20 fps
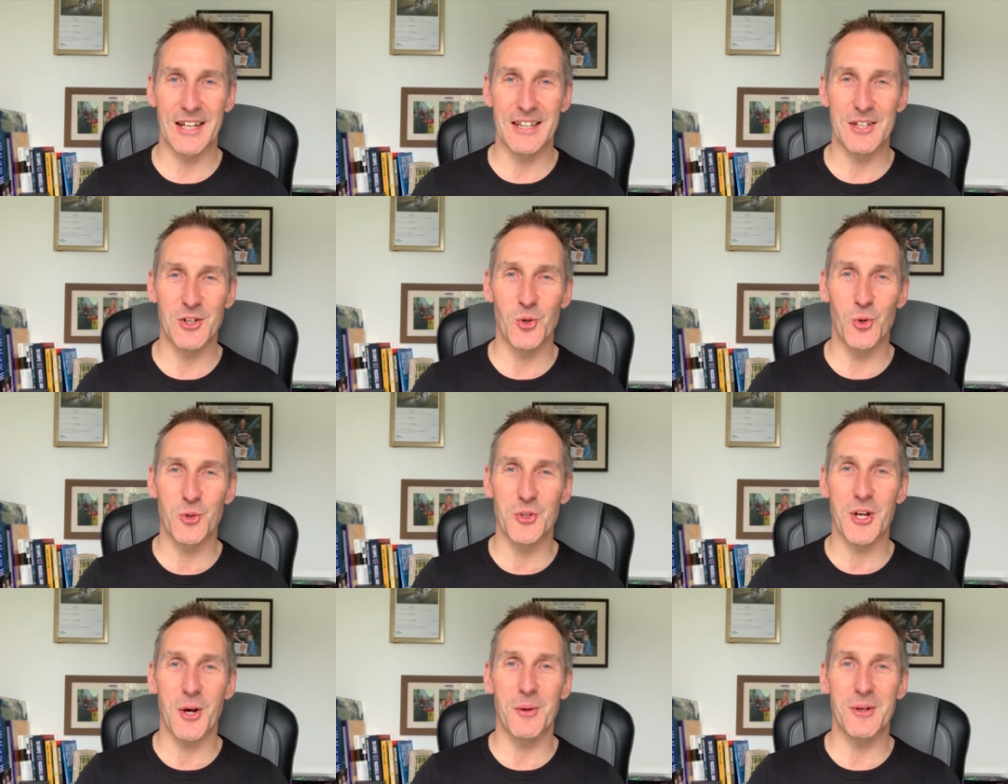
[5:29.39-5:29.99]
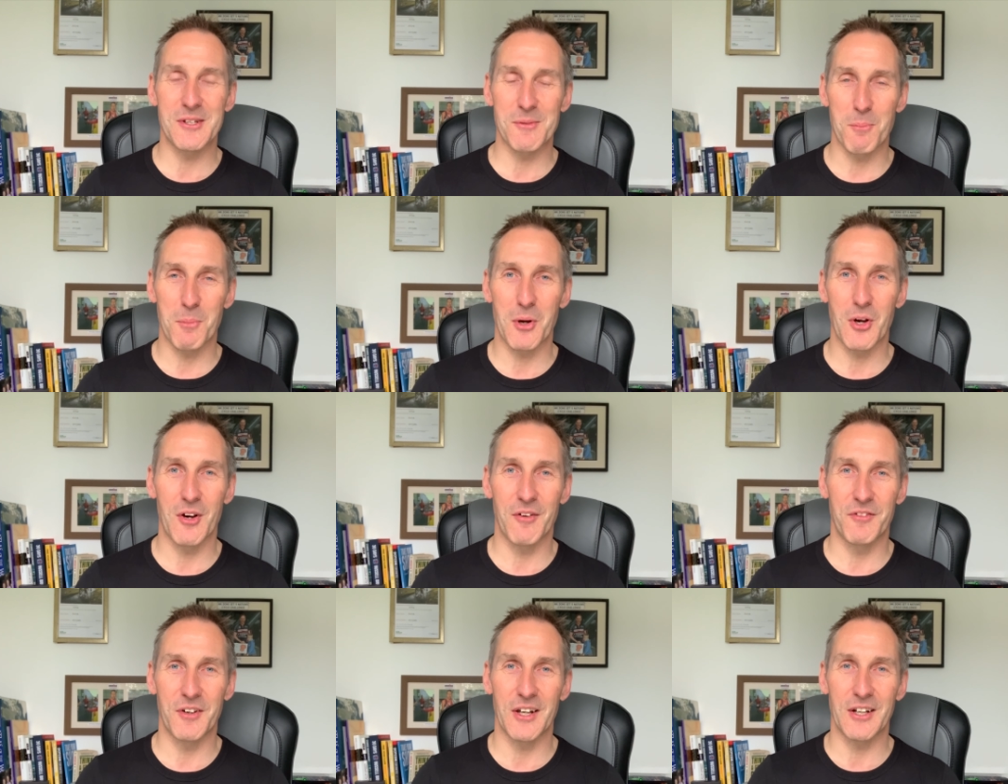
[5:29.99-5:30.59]
The audio isn't
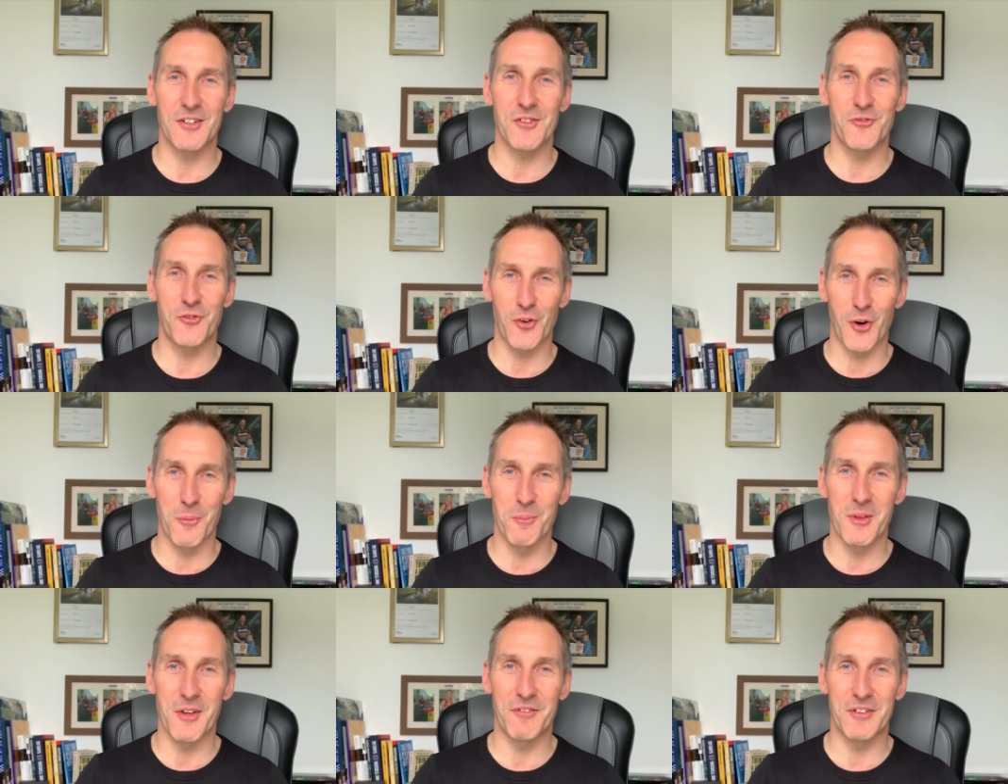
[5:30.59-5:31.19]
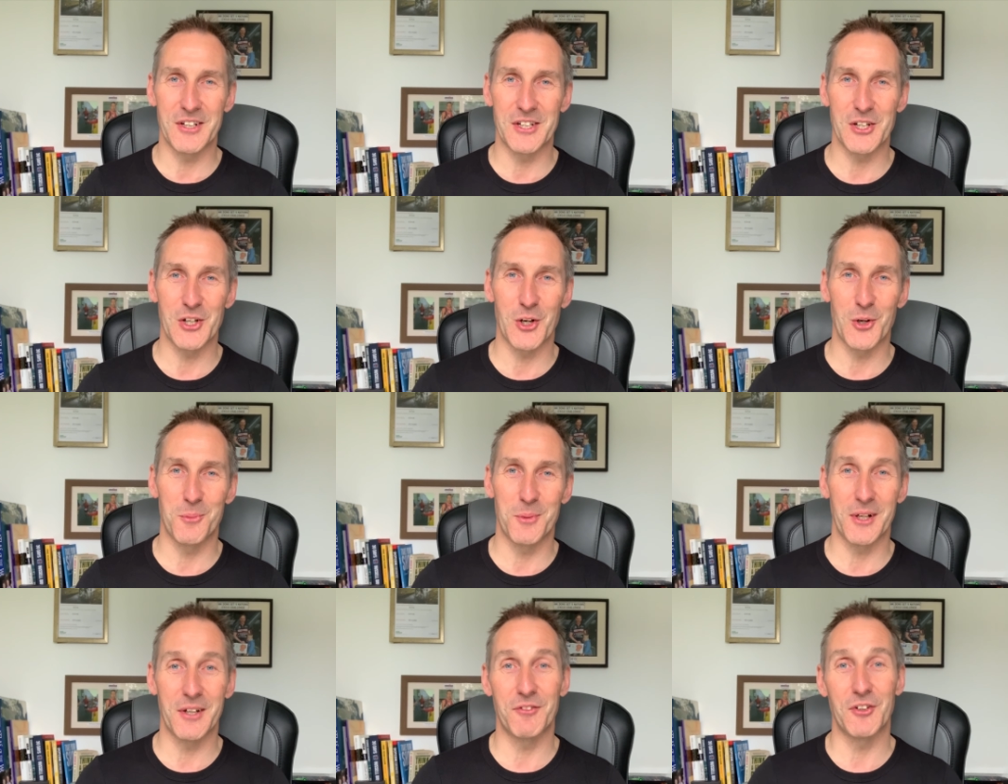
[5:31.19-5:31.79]
perfect from the video,
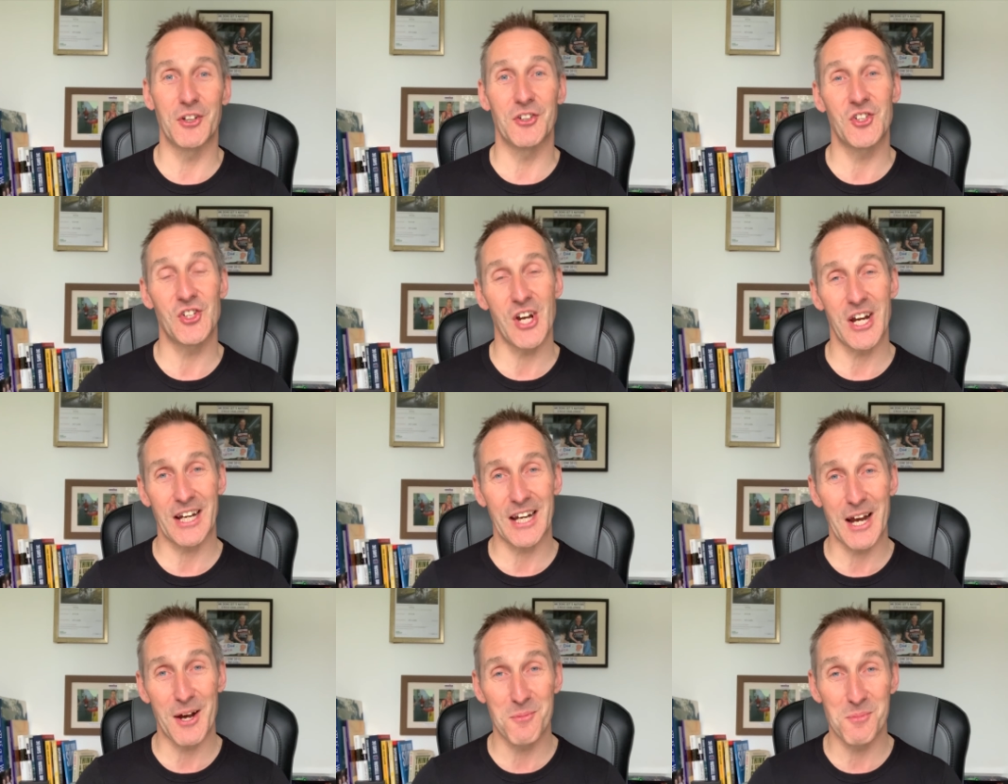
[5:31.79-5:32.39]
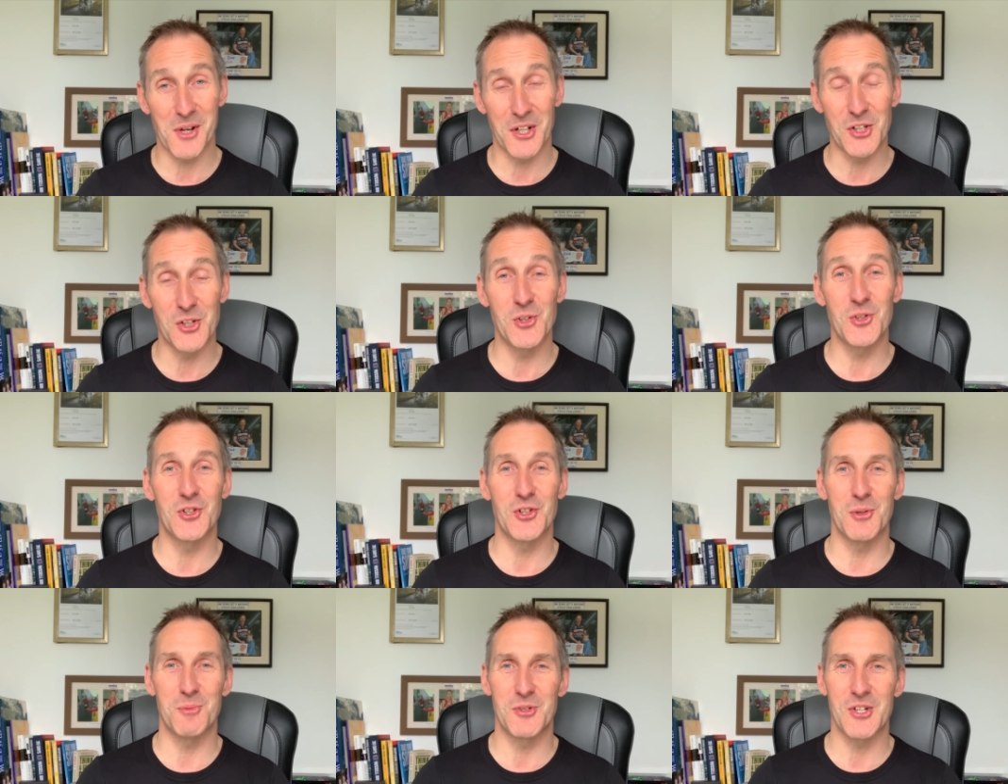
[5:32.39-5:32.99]
but if you check out my
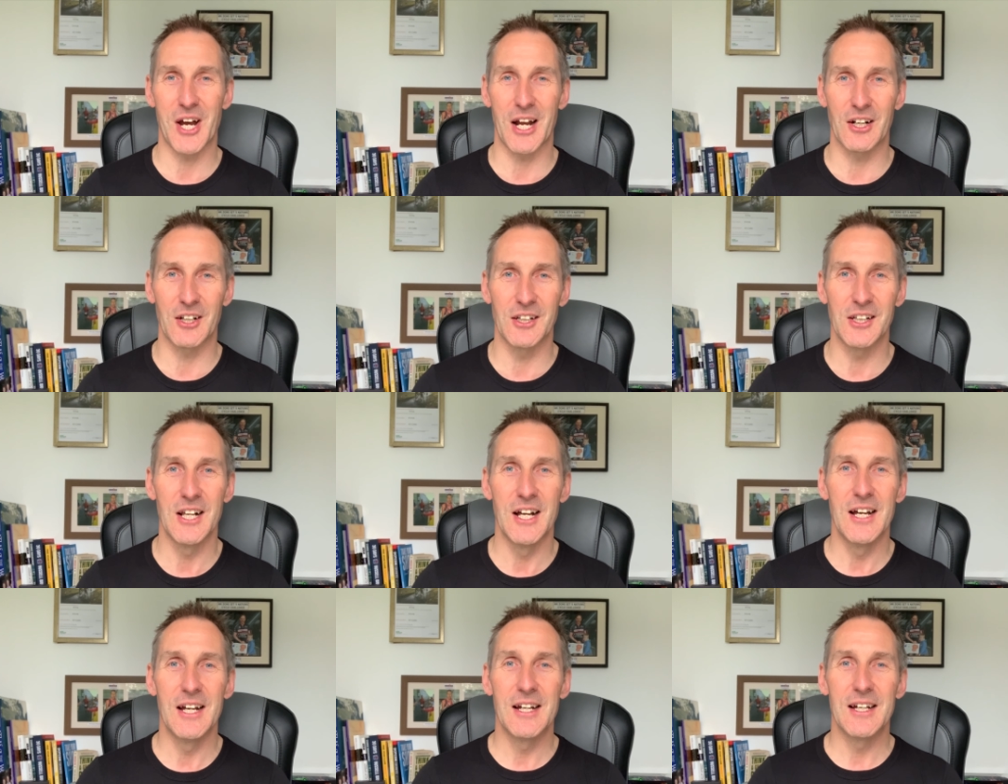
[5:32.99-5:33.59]
YouTube channel,